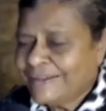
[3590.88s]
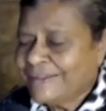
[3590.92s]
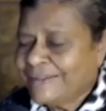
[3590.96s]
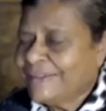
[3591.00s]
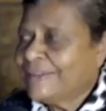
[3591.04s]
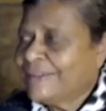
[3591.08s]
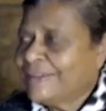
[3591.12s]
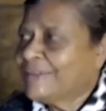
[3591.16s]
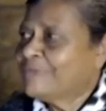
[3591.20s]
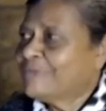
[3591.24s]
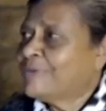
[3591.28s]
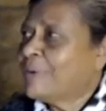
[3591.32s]

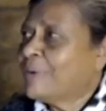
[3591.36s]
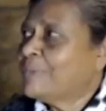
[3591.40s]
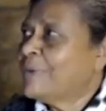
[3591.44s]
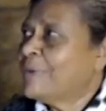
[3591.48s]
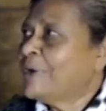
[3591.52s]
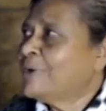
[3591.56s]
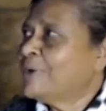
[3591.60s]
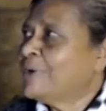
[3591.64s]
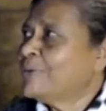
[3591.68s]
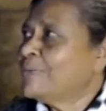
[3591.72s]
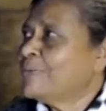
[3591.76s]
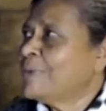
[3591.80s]
uh, for
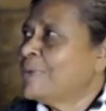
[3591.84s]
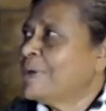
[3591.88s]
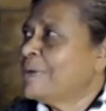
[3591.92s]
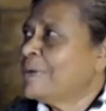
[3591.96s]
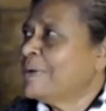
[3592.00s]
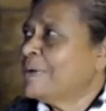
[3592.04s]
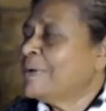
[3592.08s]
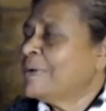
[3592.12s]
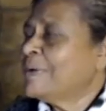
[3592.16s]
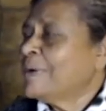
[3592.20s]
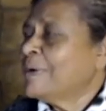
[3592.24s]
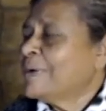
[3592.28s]
me to
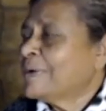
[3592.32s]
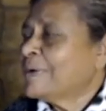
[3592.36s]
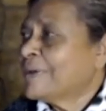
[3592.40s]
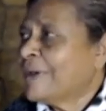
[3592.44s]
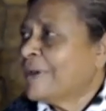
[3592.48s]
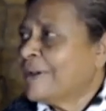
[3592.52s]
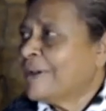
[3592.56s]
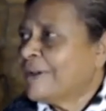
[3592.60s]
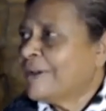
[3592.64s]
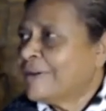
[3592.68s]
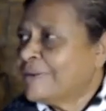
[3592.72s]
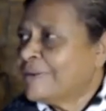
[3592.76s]
be
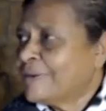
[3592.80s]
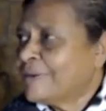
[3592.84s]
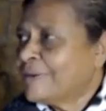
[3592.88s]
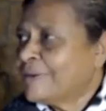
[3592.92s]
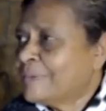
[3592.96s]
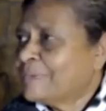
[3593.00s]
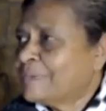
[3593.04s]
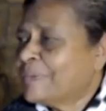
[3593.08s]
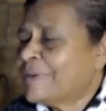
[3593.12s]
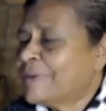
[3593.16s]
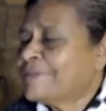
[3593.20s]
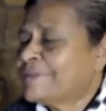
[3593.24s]
uh,
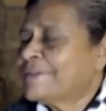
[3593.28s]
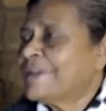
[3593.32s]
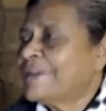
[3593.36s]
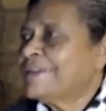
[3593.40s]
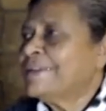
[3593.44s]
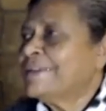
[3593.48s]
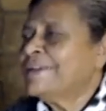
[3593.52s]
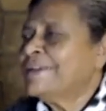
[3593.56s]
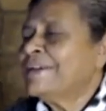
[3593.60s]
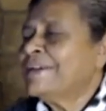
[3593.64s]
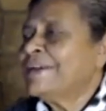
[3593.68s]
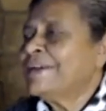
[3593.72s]

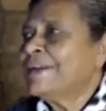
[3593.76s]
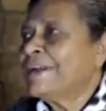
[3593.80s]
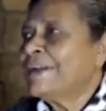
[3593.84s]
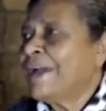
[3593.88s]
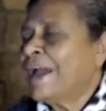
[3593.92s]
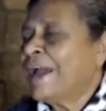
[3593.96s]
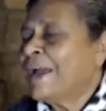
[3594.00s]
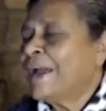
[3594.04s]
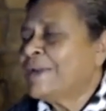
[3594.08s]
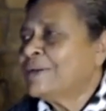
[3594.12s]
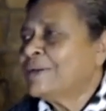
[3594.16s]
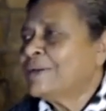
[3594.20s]
present here
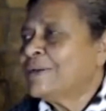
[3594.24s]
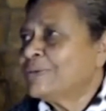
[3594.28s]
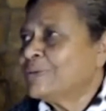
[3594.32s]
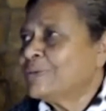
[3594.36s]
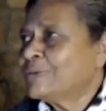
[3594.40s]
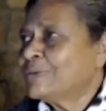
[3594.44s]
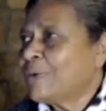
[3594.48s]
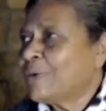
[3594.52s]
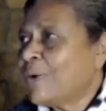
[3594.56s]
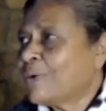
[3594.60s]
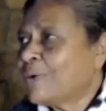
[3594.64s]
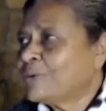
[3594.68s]
and to
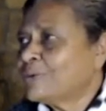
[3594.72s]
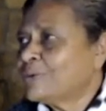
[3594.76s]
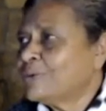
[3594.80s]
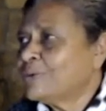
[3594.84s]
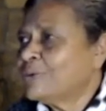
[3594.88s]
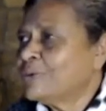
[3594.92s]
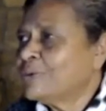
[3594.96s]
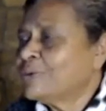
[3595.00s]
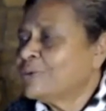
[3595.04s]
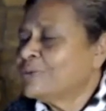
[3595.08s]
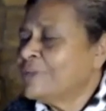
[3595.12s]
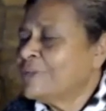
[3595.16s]
talk to
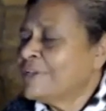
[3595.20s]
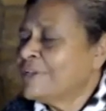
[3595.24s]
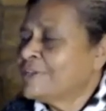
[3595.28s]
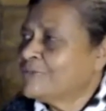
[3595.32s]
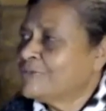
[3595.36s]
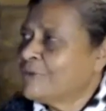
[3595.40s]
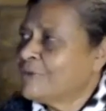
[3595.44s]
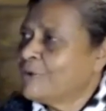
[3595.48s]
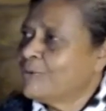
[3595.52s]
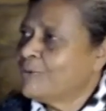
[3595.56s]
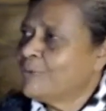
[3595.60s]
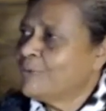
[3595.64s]
you these
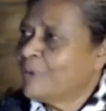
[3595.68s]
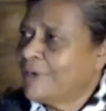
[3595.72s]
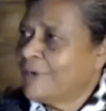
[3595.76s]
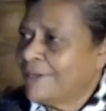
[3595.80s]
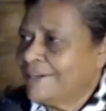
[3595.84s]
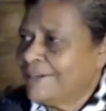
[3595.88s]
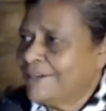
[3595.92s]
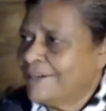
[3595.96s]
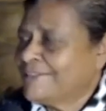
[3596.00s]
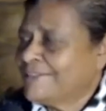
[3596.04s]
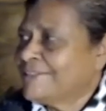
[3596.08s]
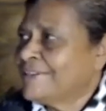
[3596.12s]
few
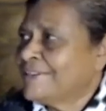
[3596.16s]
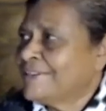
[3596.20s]
words